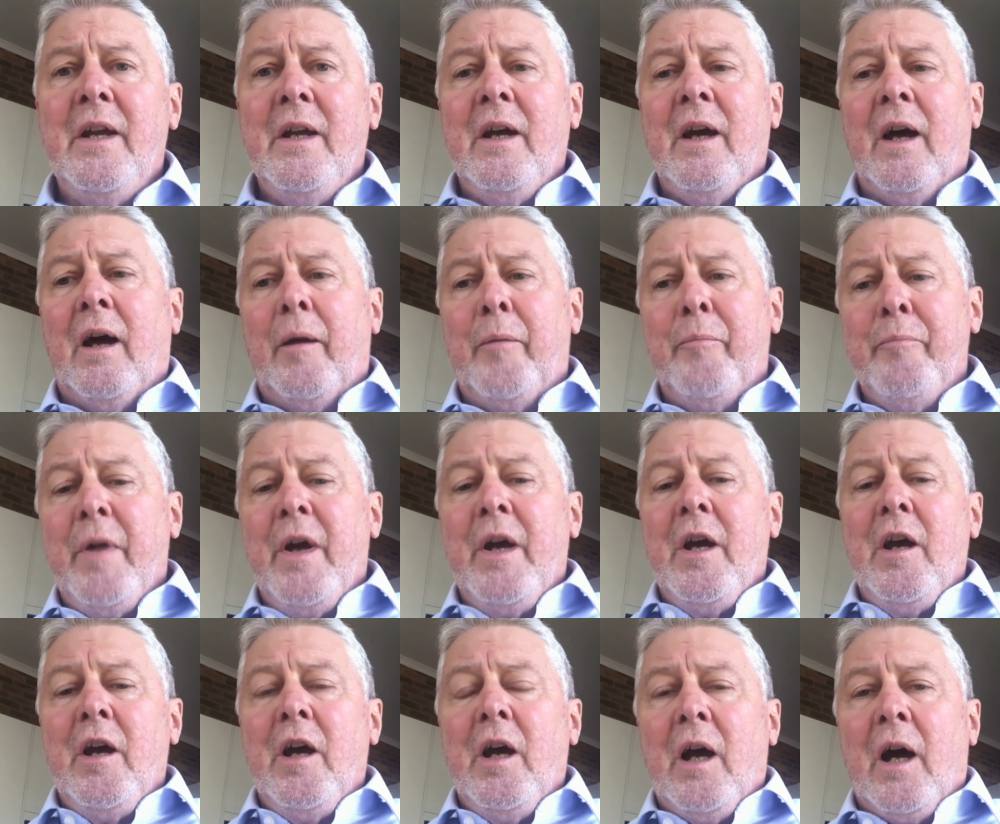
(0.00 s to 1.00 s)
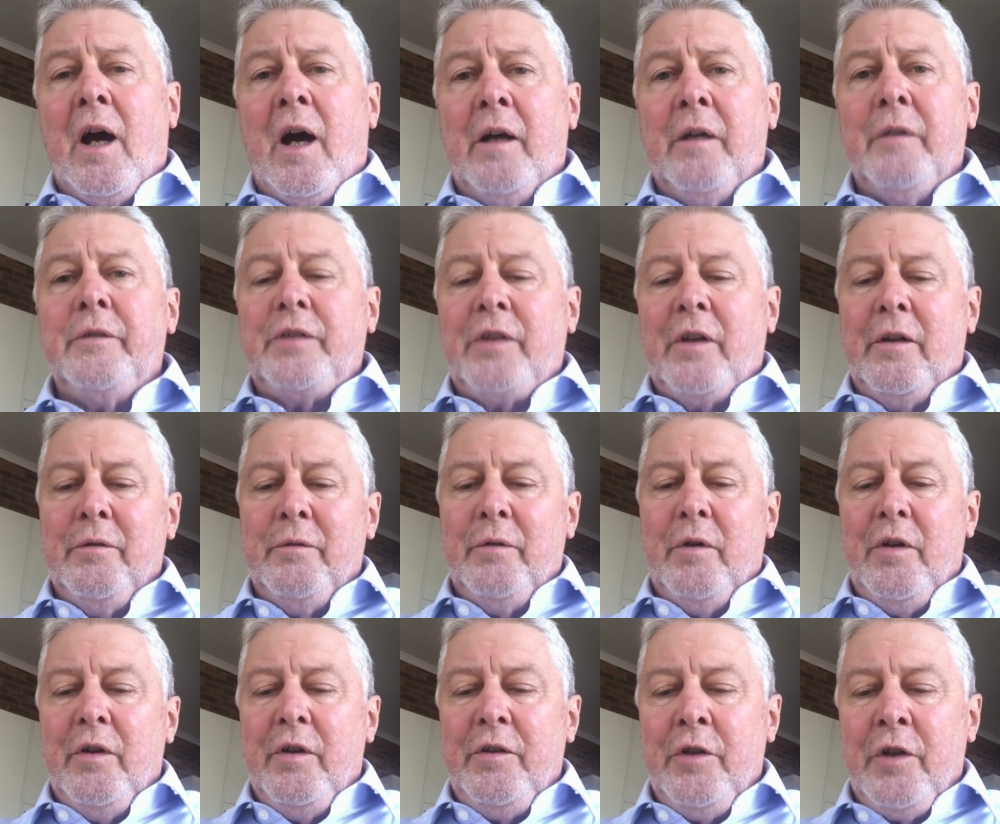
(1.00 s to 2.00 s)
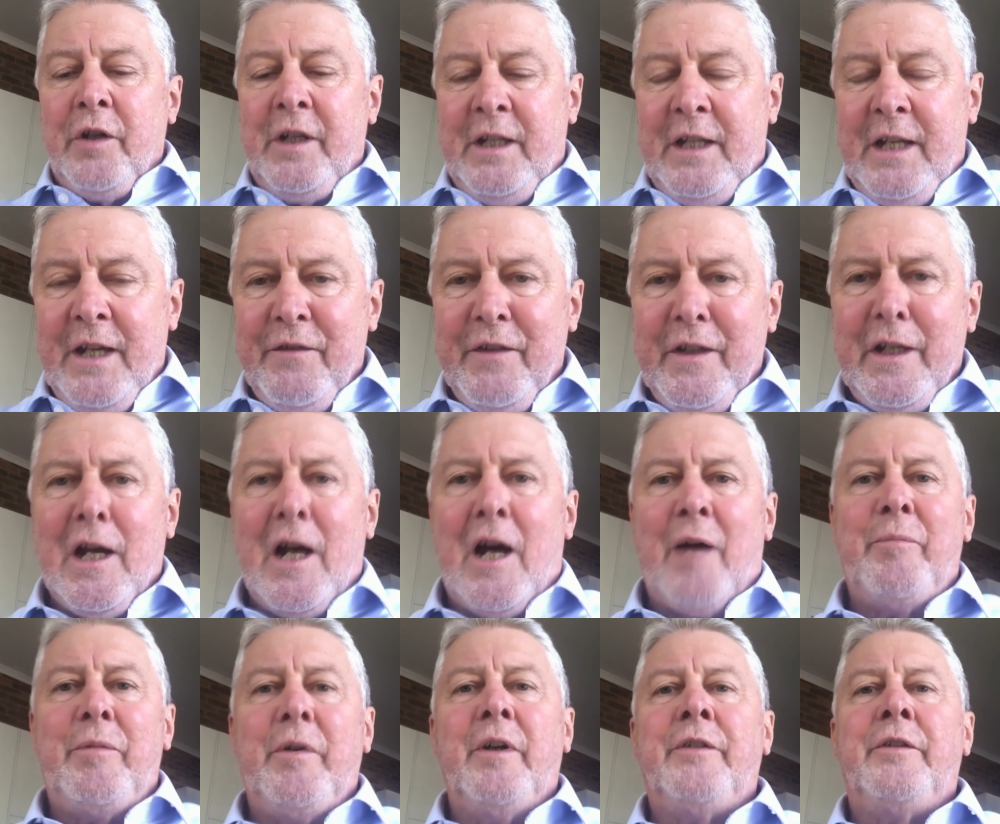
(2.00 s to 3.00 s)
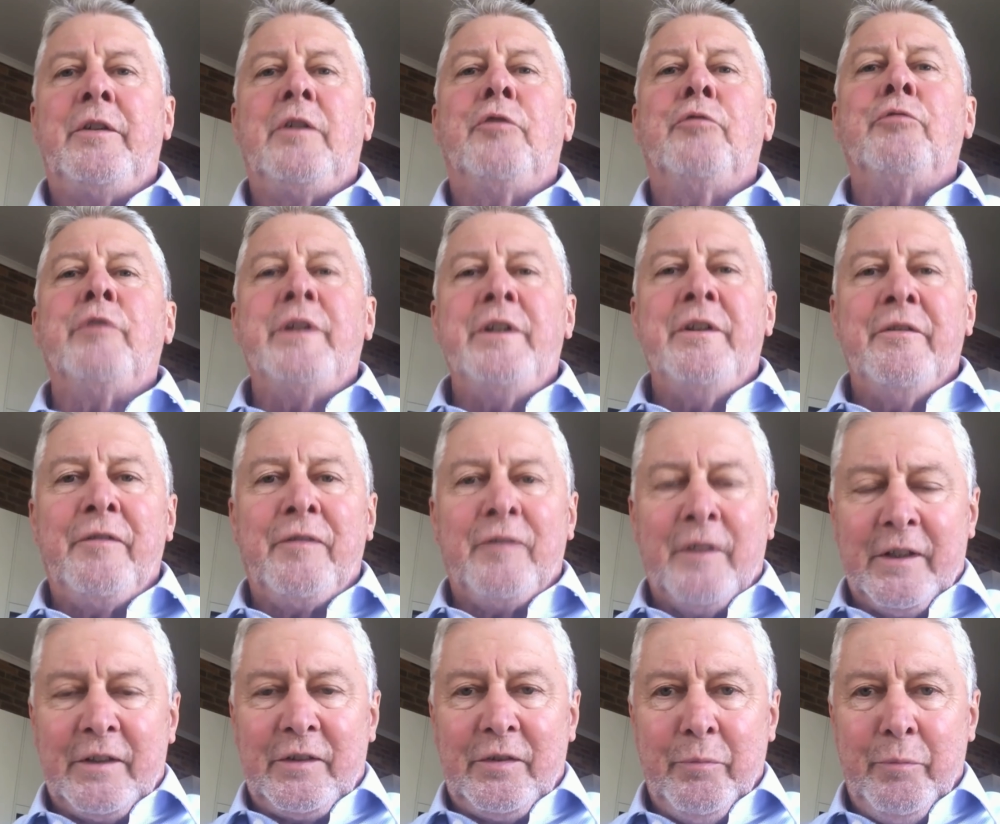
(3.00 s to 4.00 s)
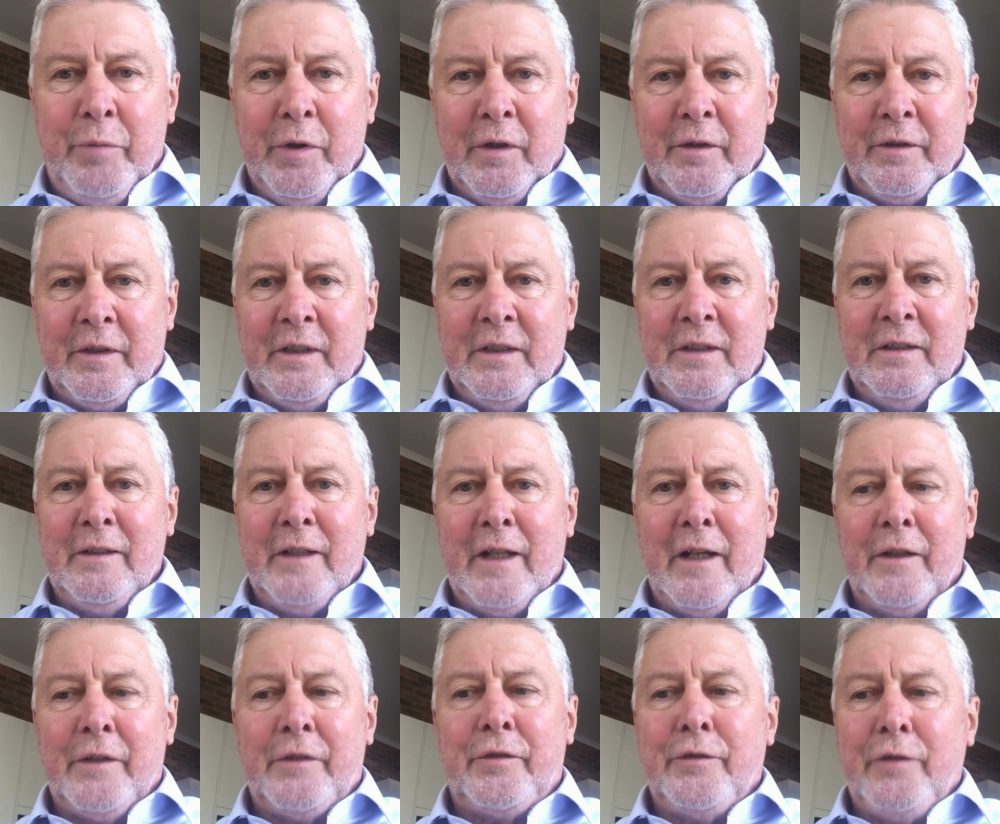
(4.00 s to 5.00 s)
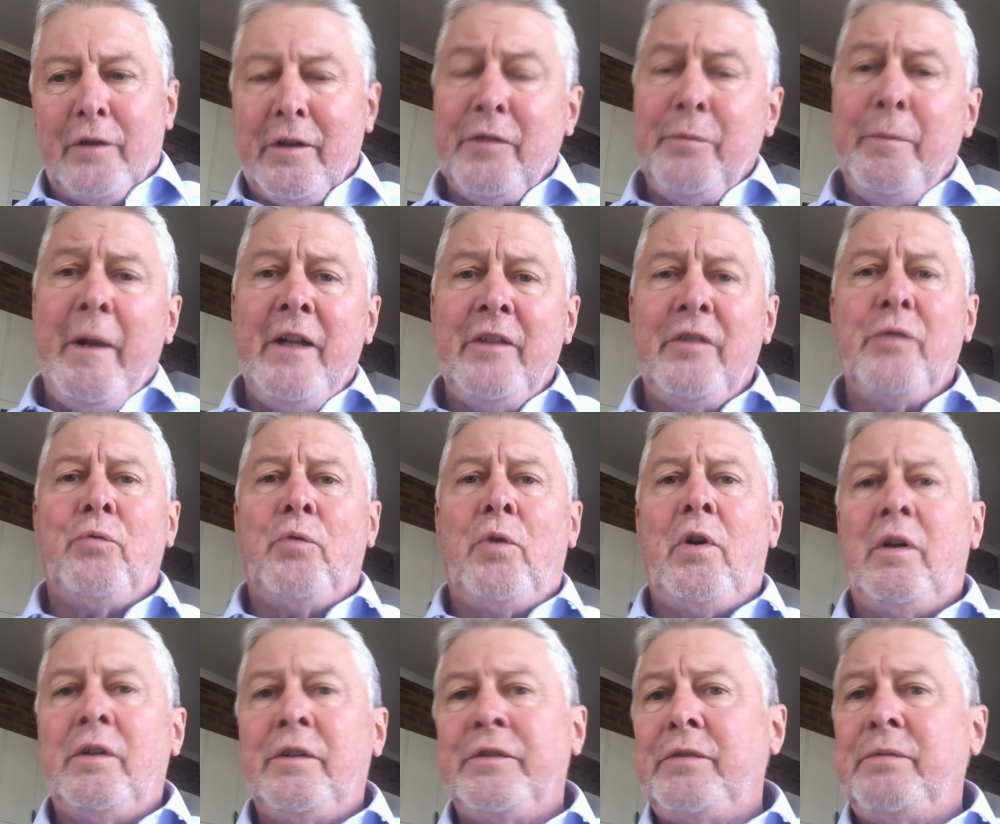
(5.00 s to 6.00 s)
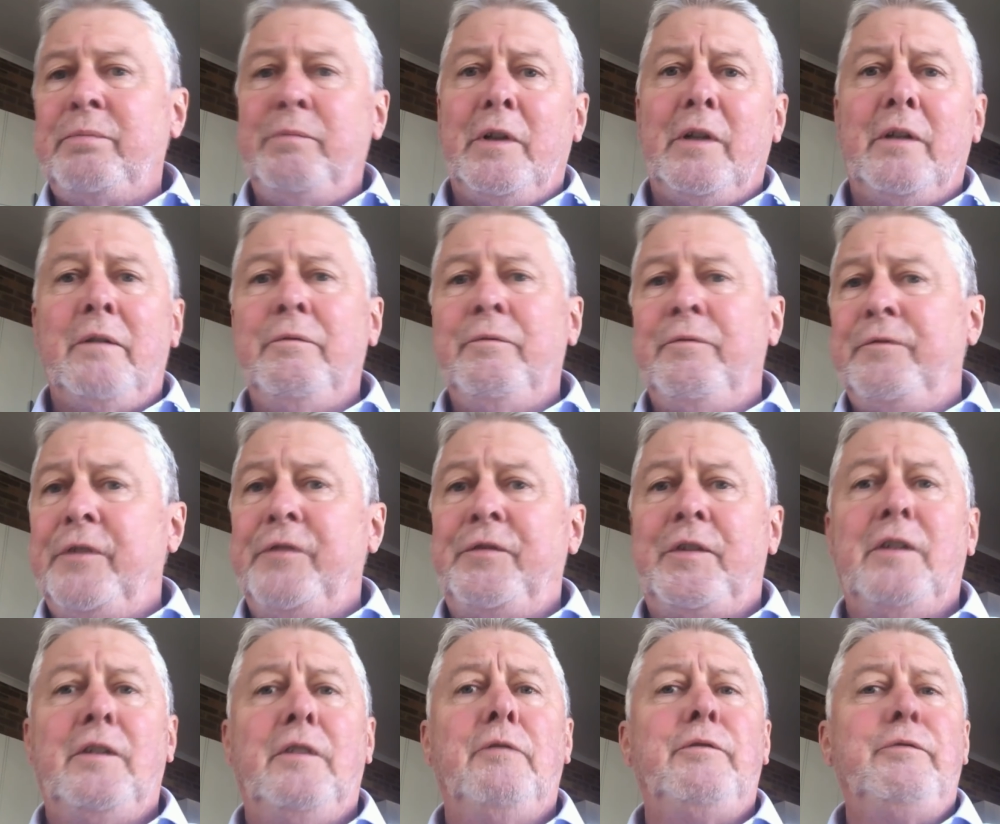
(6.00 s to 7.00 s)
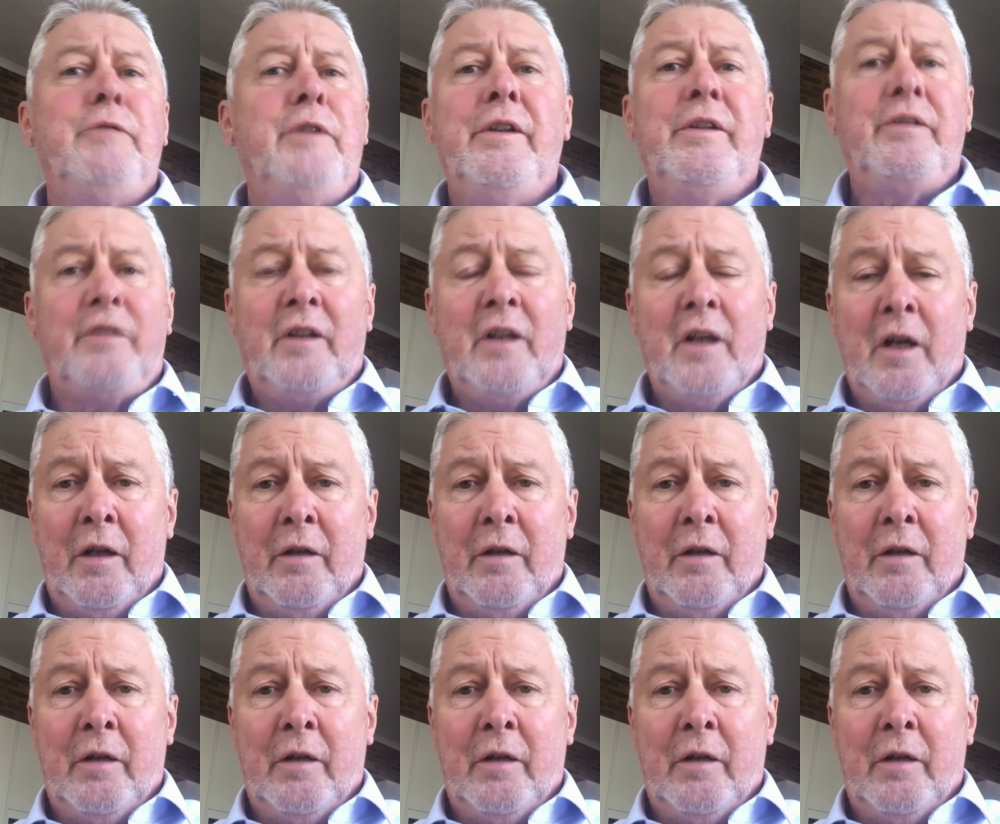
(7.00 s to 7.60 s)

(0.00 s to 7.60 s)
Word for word: Um, uh, so you're giving up a degree of flexibility. Now, it's not as bad as it was you know, 15 years ago,